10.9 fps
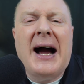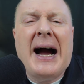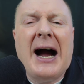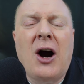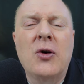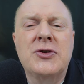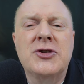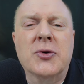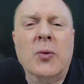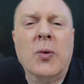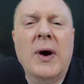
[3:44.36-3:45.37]
how
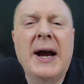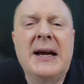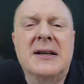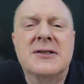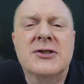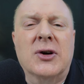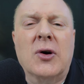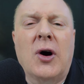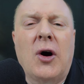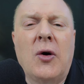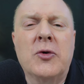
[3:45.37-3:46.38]
to raise your
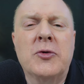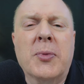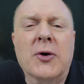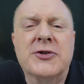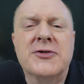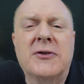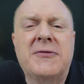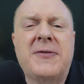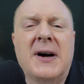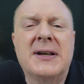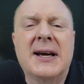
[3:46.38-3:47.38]
own personal
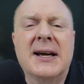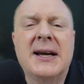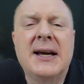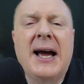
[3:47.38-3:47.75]
funding.